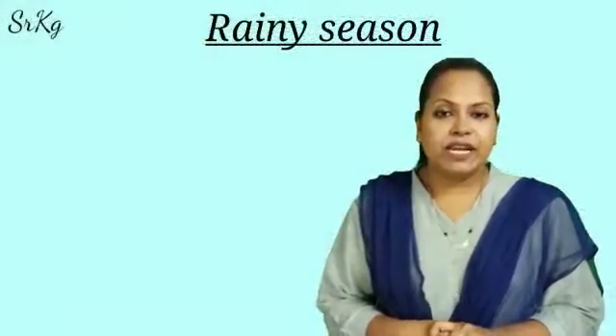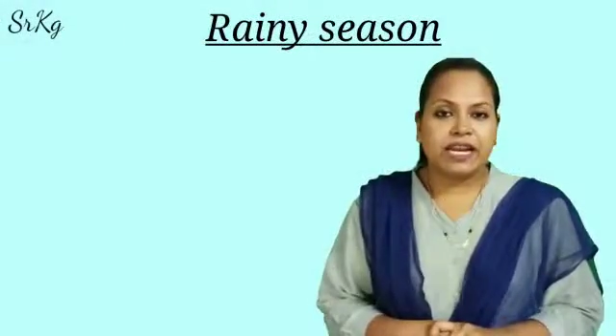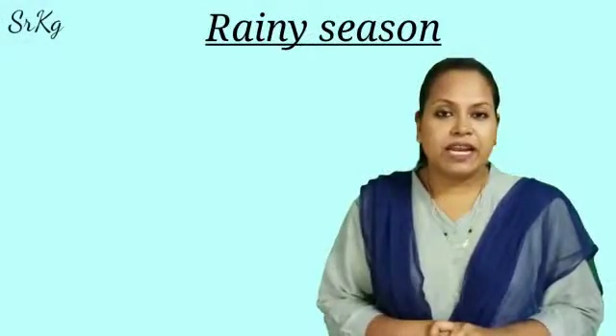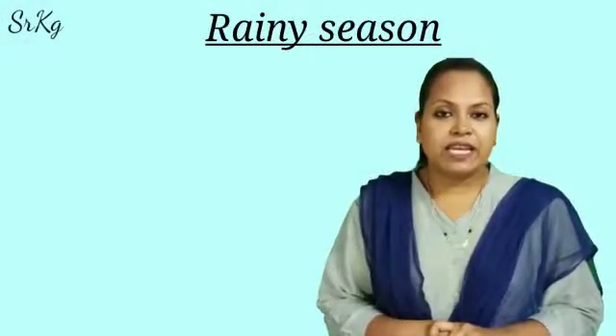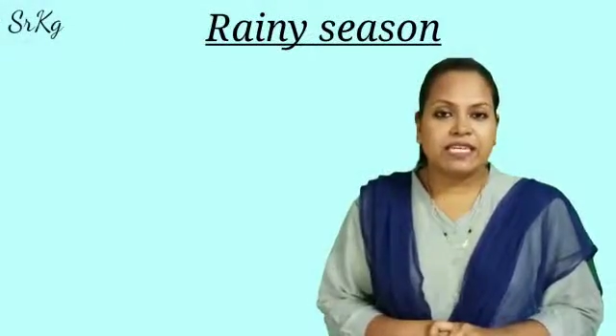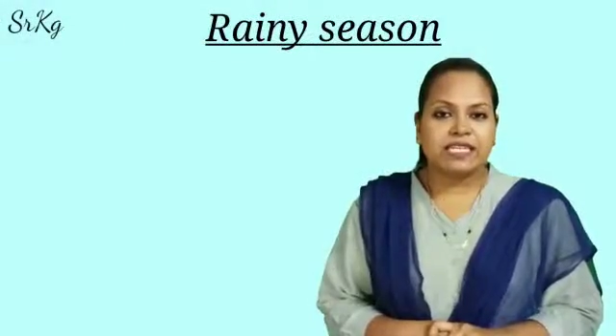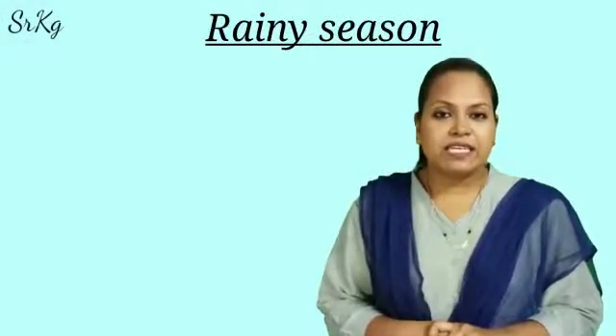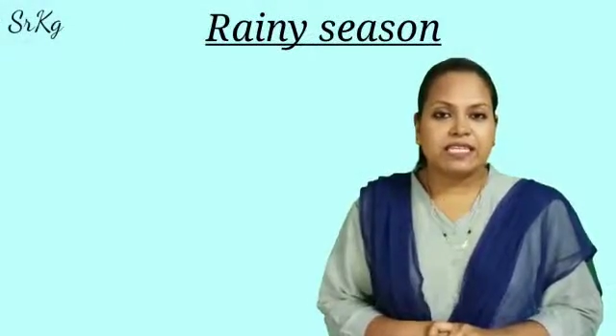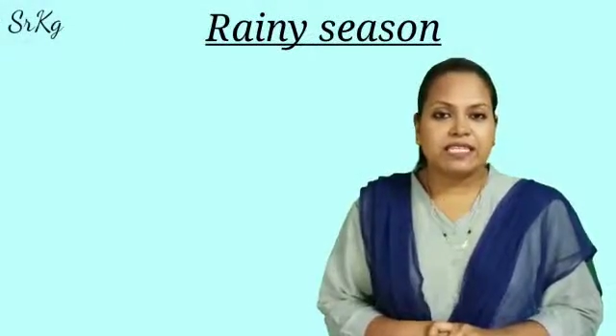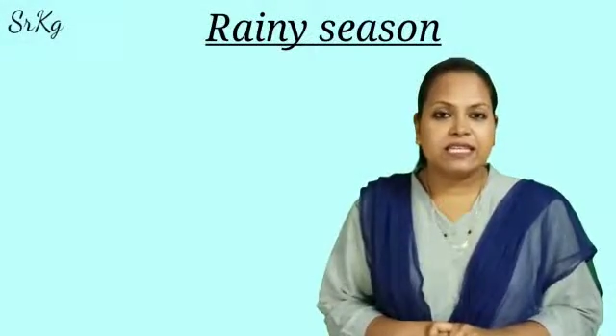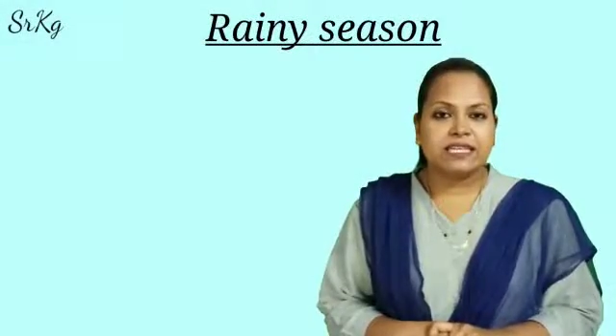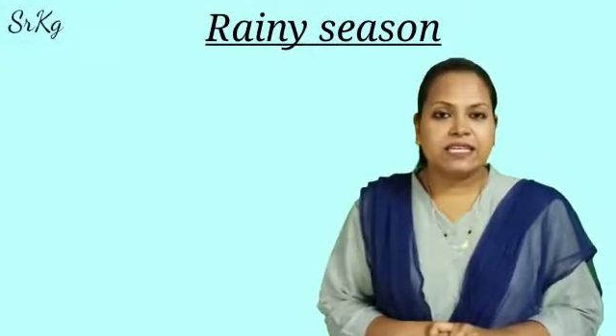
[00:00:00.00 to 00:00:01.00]
rainy
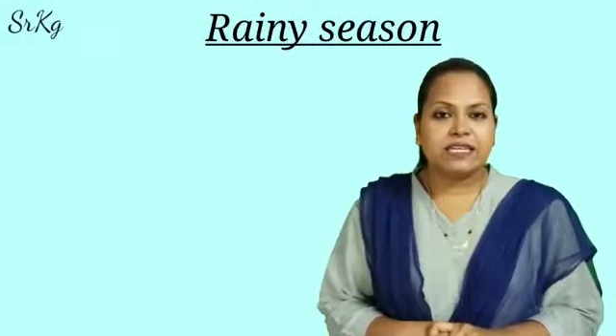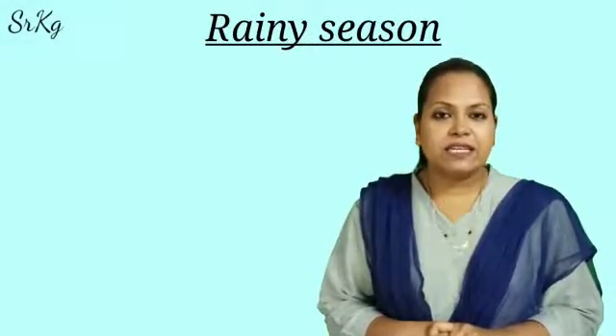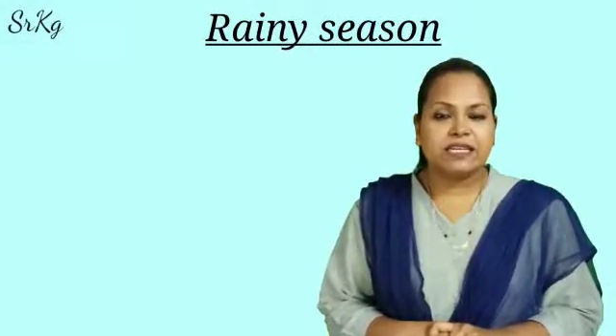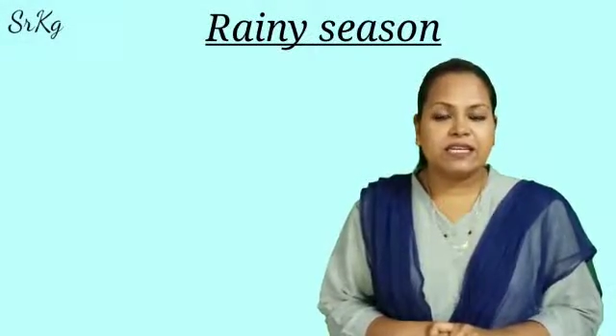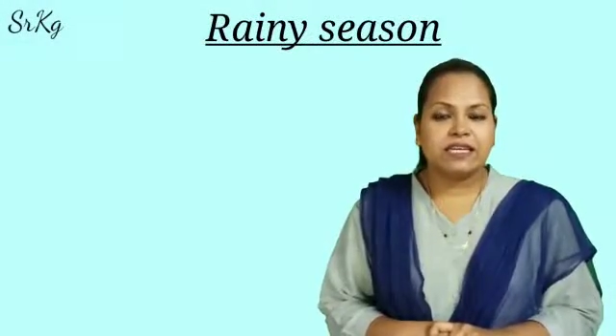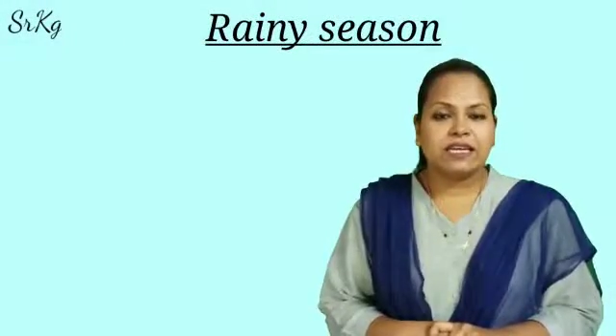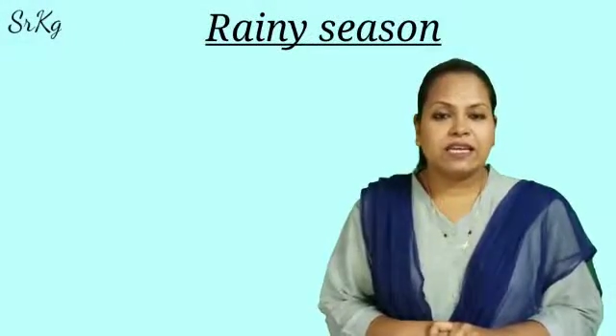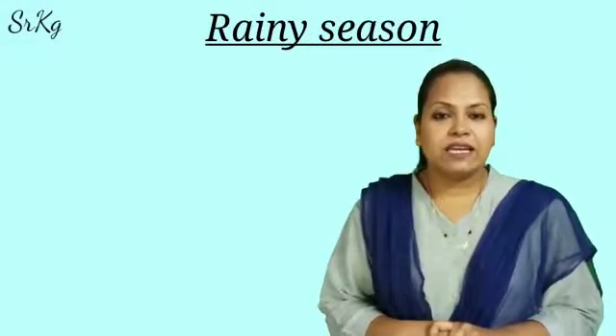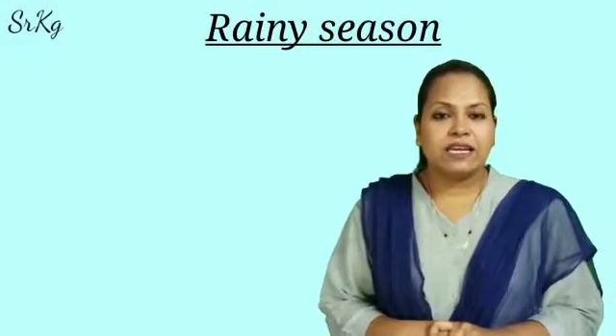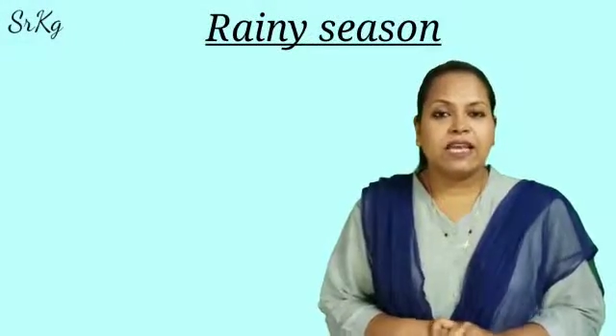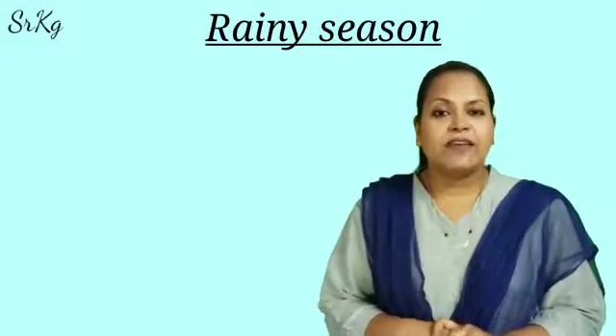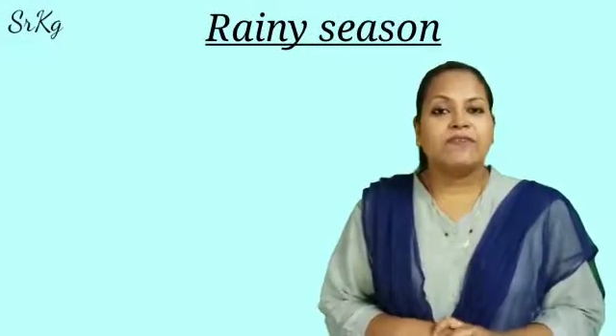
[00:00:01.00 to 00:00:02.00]
season?
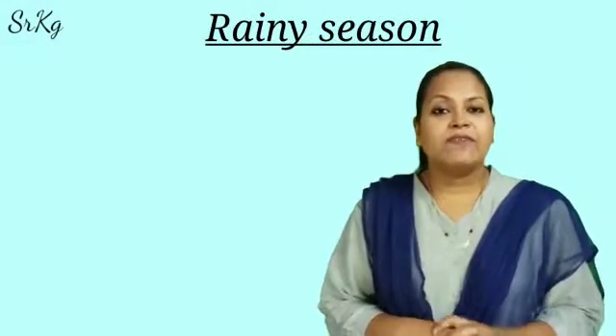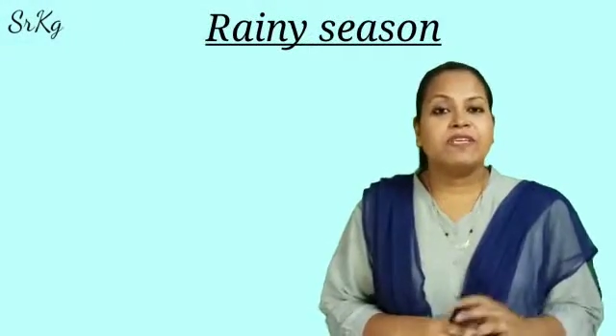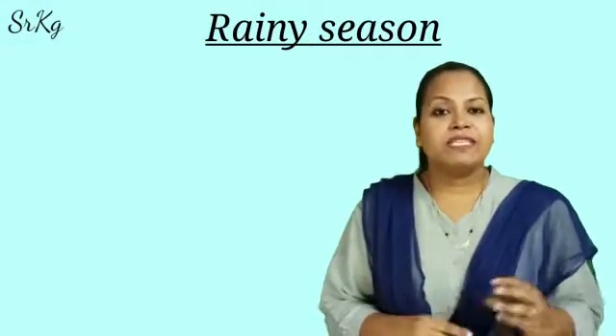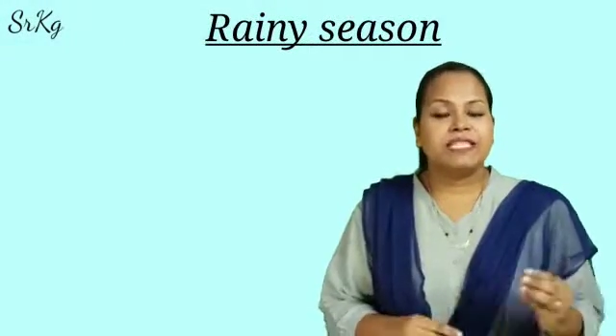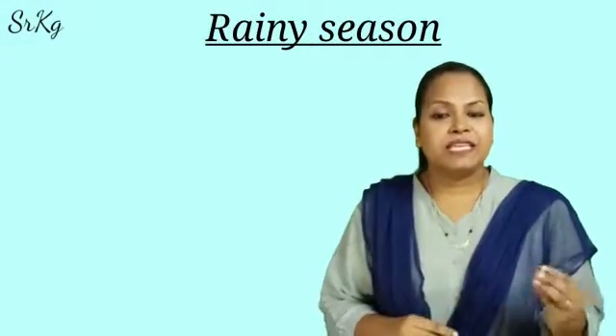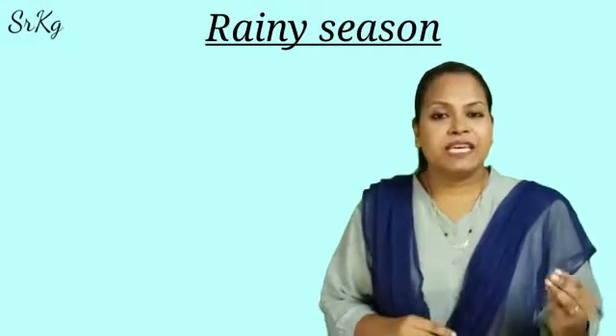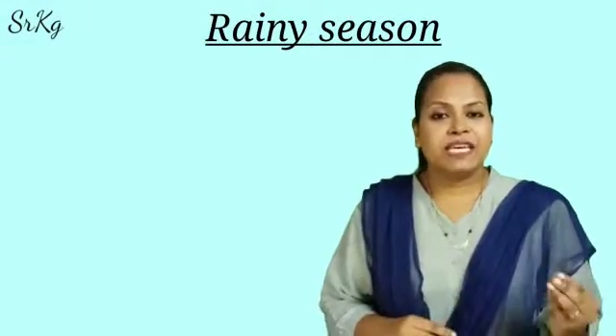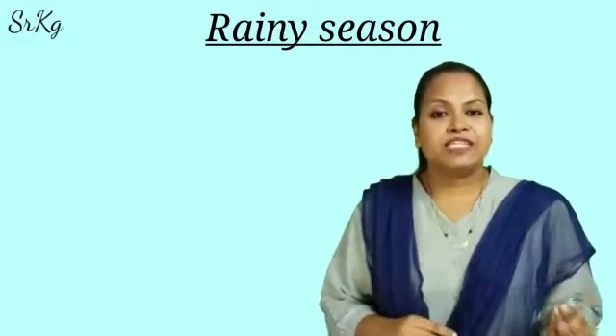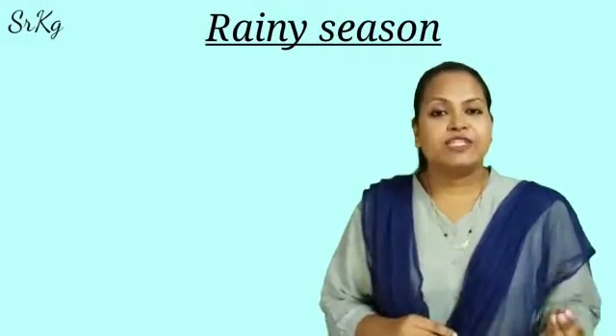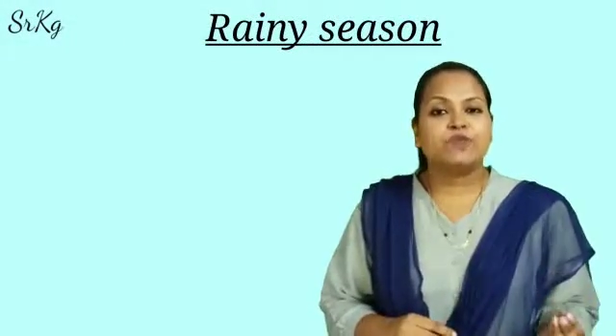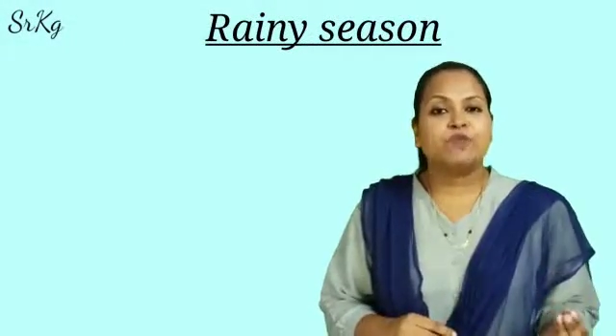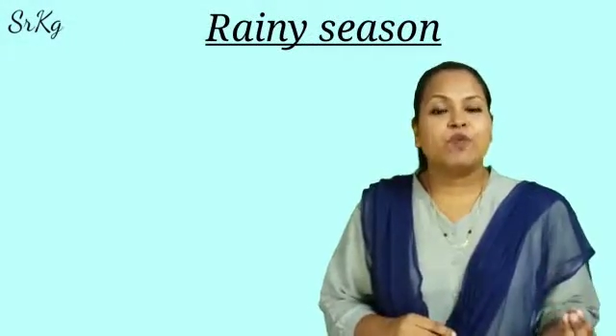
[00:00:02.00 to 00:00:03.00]
We see
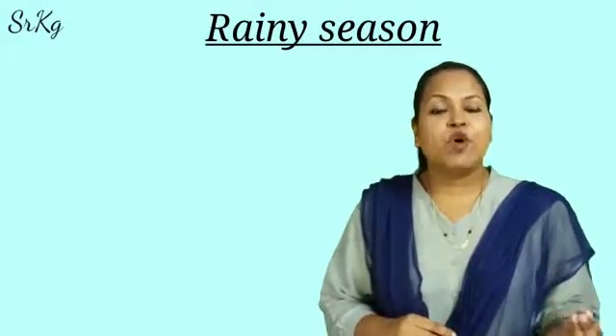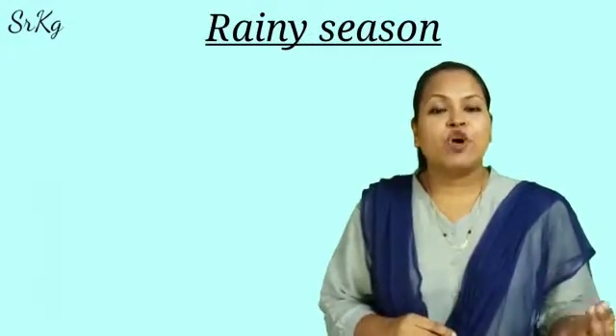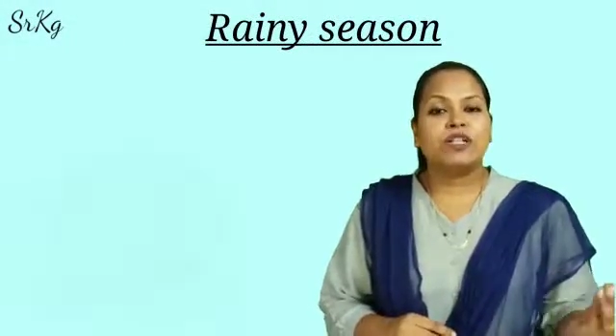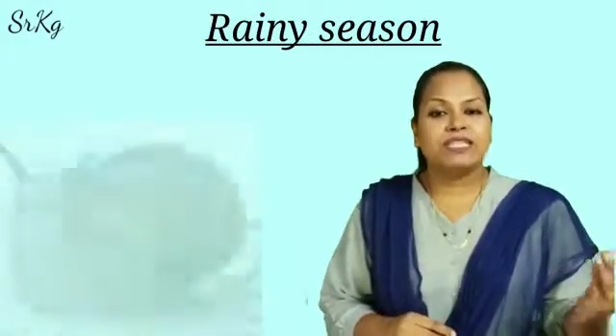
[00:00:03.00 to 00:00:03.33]
small